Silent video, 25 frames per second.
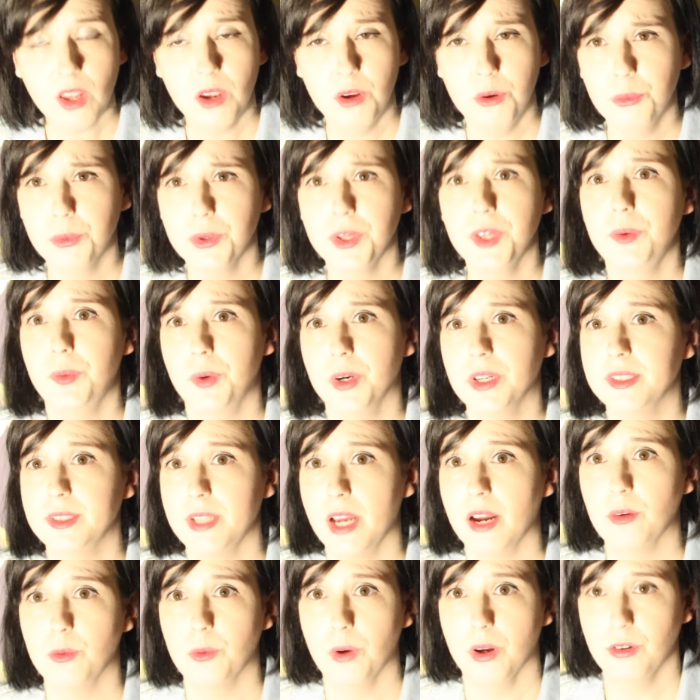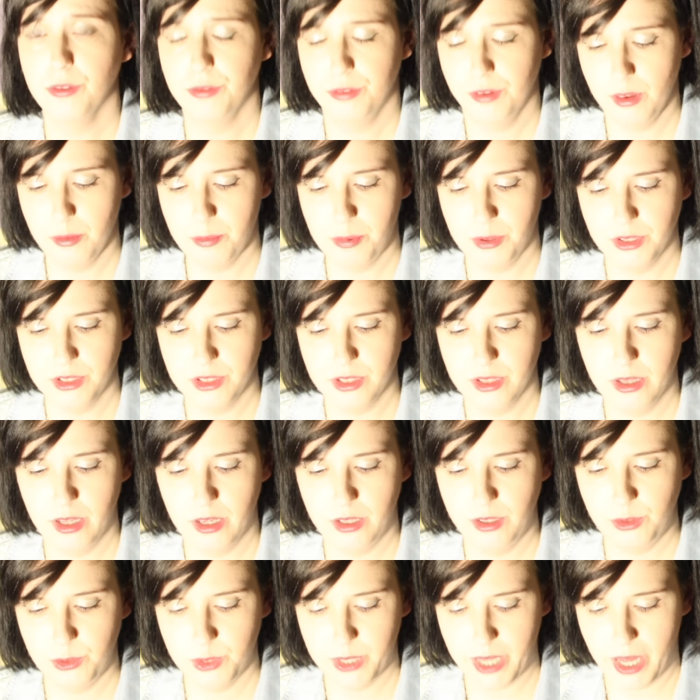it really worked out well for the person
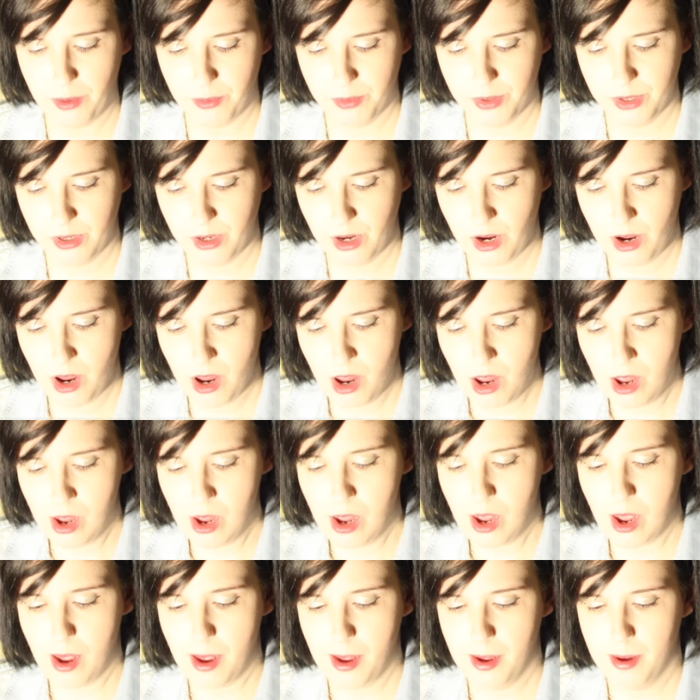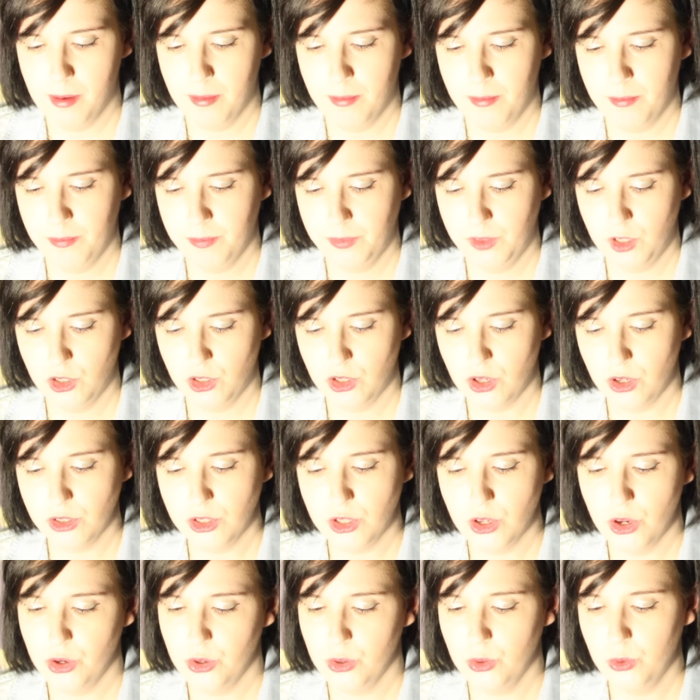that used that one. There's
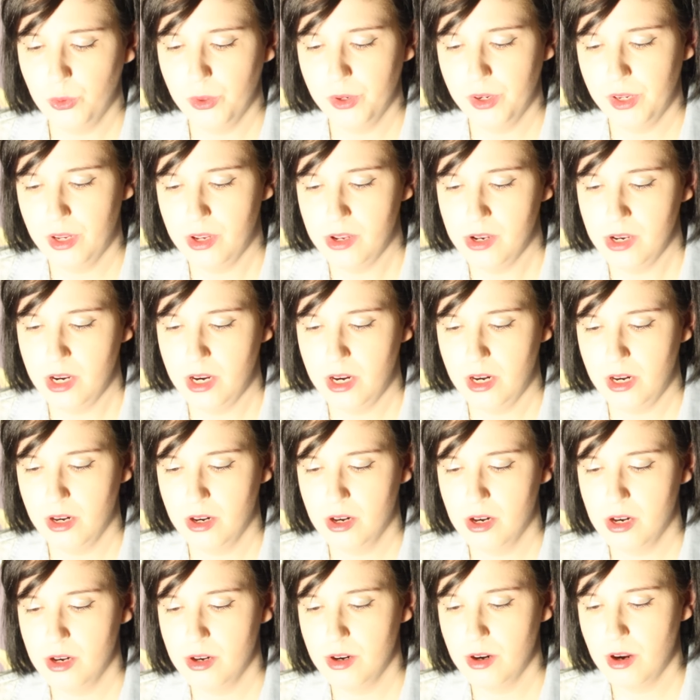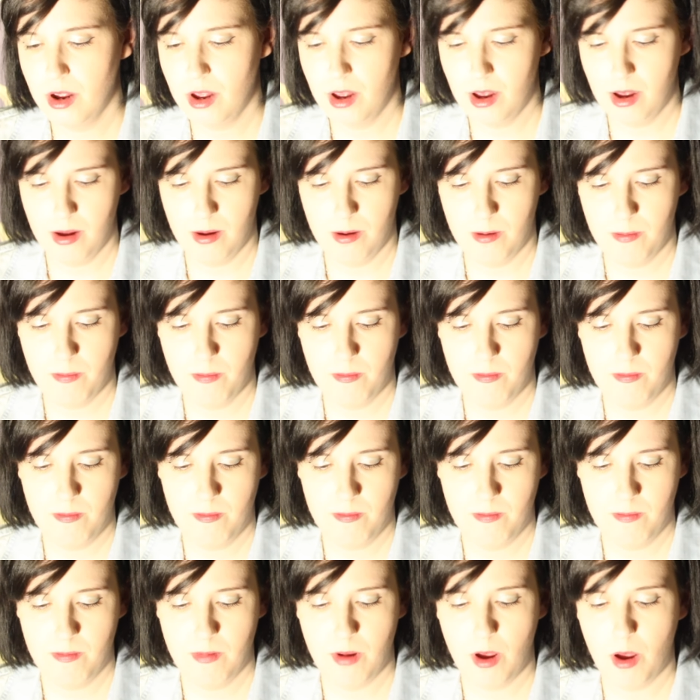also in here,
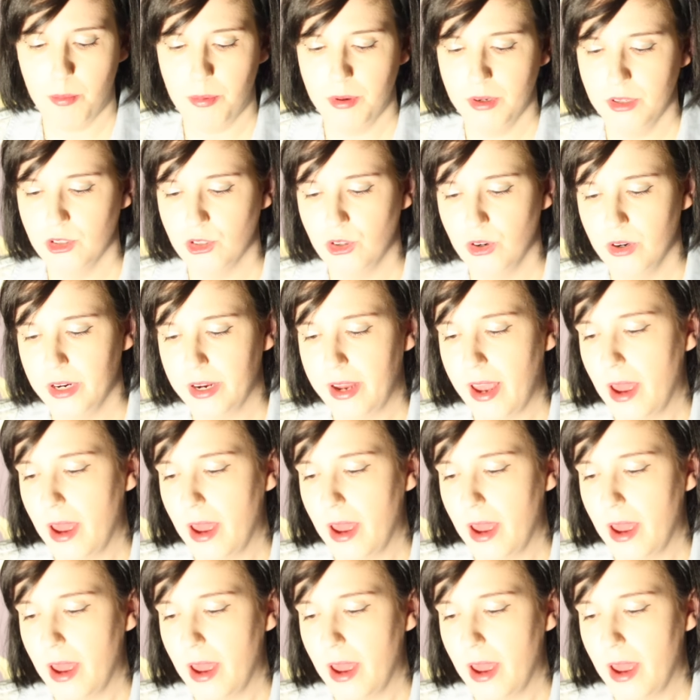I'll put a screen